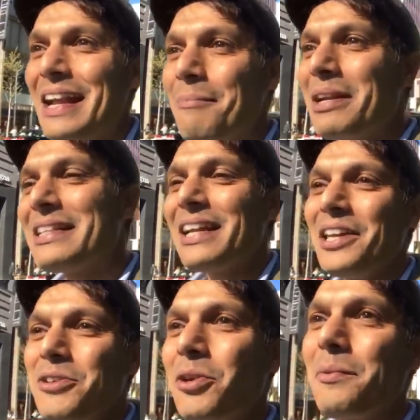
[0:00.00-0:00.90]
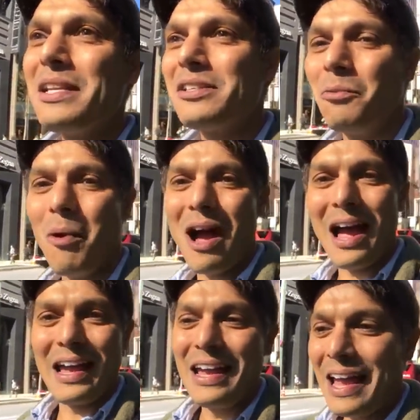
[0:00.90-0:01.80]
And I'm gonna tell you the reason
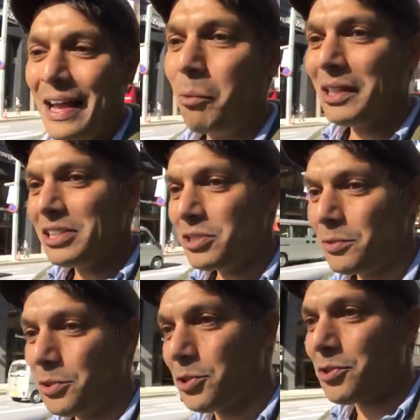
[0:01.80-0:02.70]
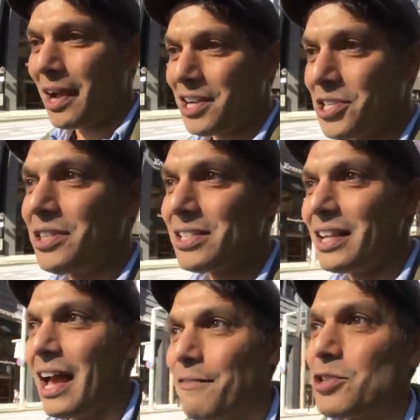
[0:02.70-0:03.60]
why and what to do with your trash in
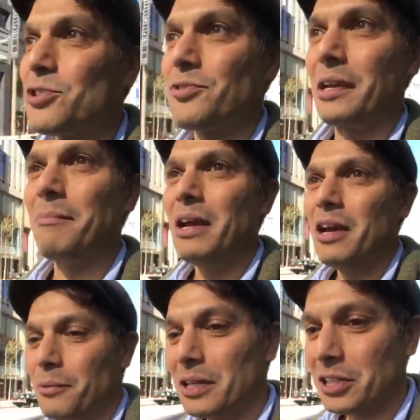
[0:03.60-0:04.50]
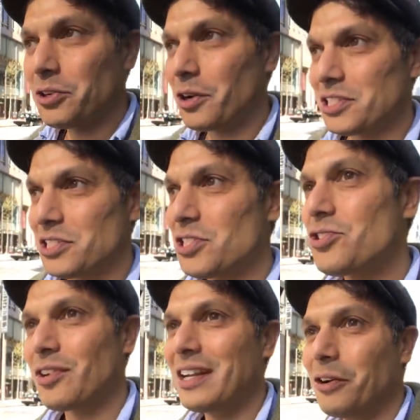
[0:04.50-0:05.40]
this live stream. We're gonna cross the
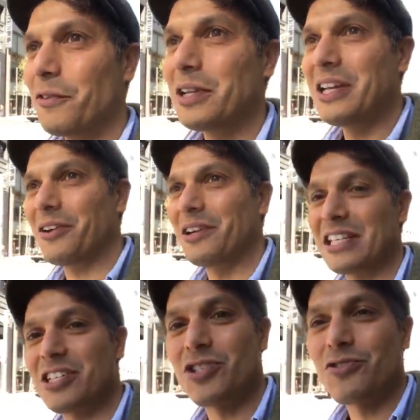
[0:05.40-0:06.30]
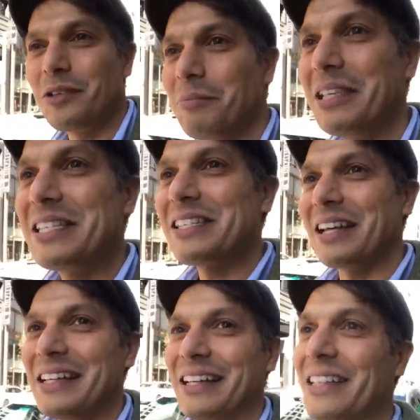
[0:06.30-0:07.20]
street over here. It's extremely
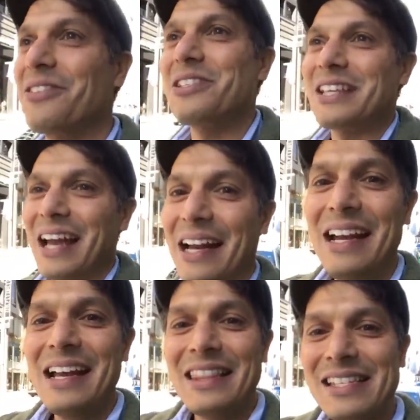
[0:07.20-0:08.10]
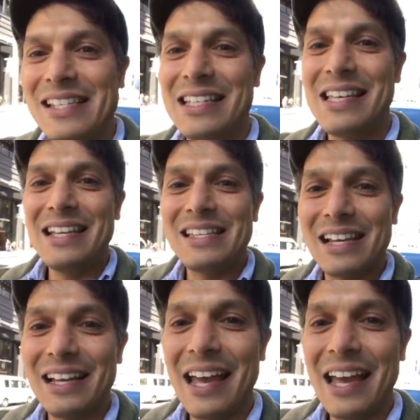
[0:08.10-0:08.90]
sunny on the other side. This is Ginza.